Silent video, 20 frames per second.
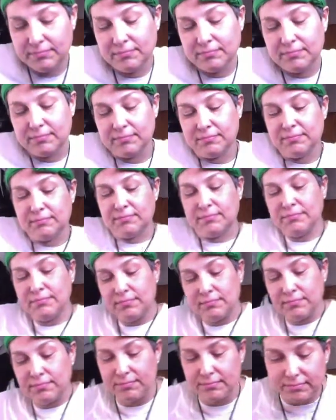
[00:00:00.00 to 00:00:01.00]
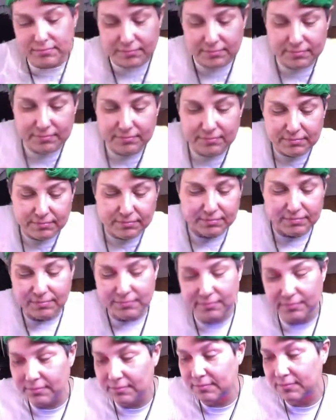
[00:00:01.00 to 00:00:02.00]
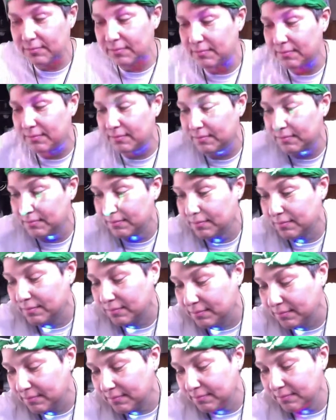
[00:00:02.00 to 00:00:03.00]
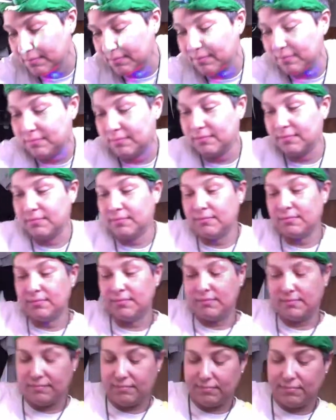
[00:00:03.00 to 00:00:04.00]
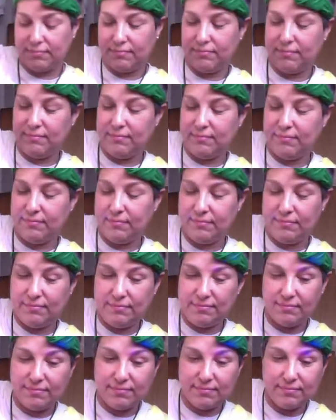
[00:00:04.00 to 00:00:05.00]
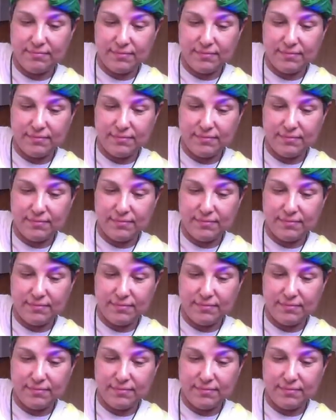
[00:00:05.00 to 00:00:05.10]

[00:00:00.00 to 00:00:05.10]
Nobody speaks.